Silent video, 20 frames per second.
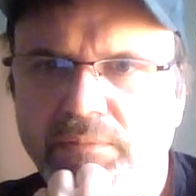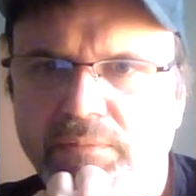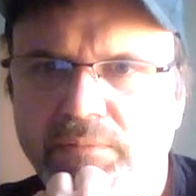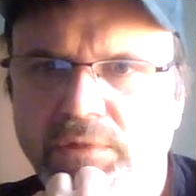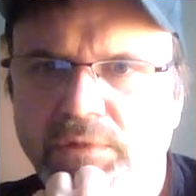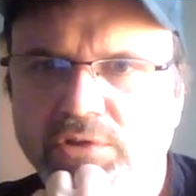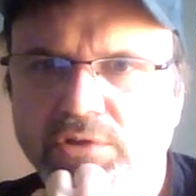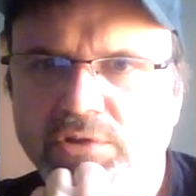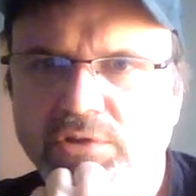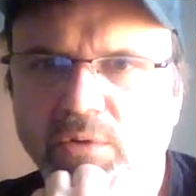
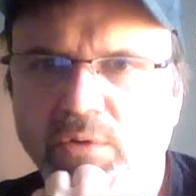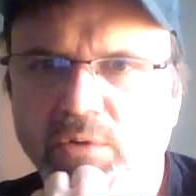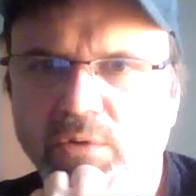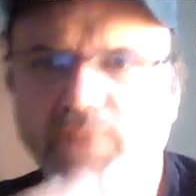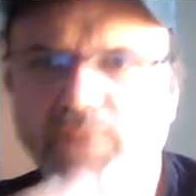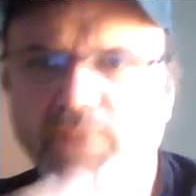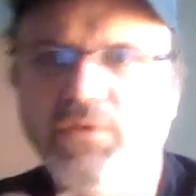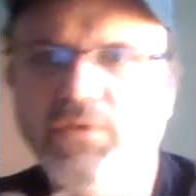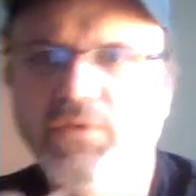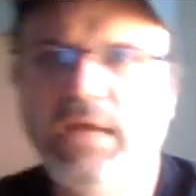So if
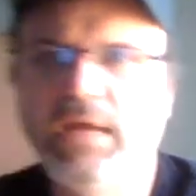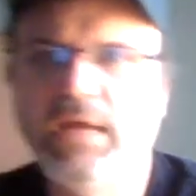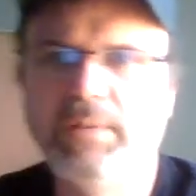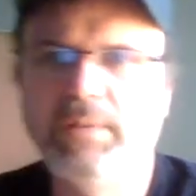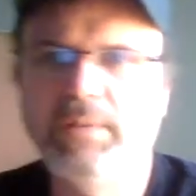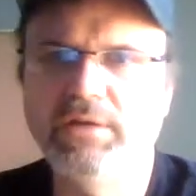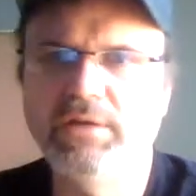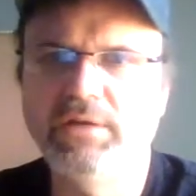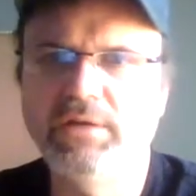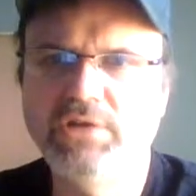you tap
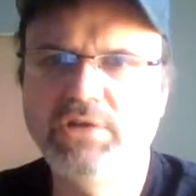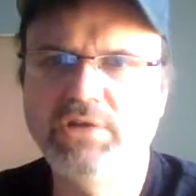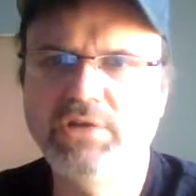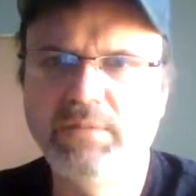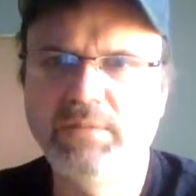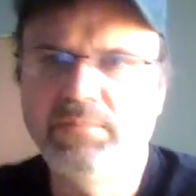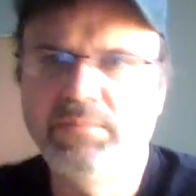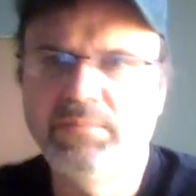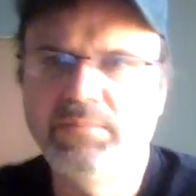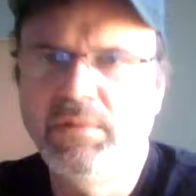on a
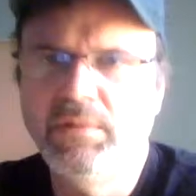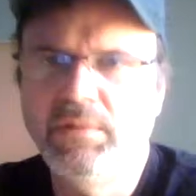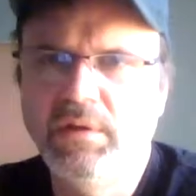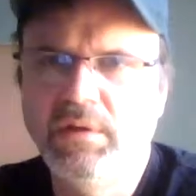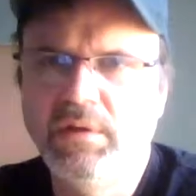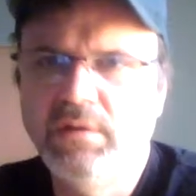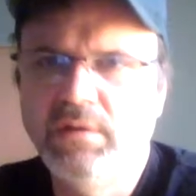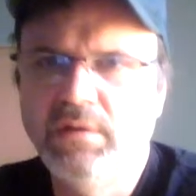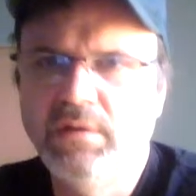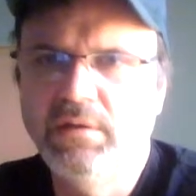chip,
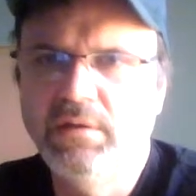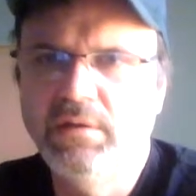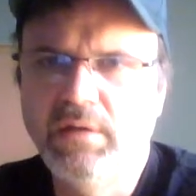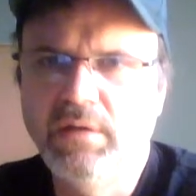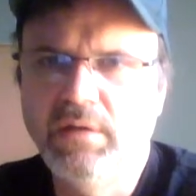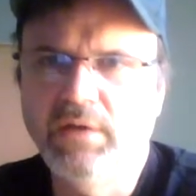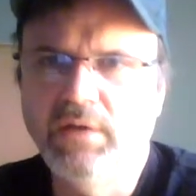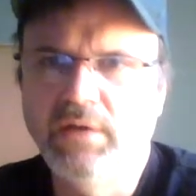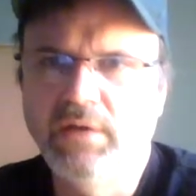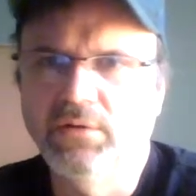
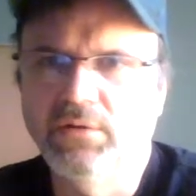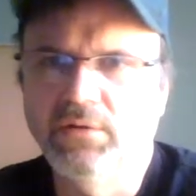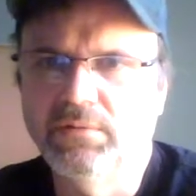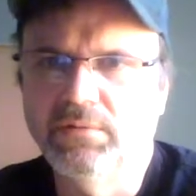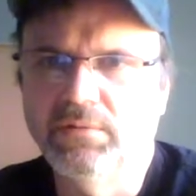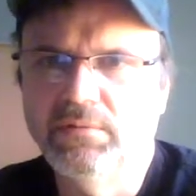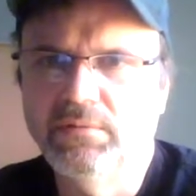it'll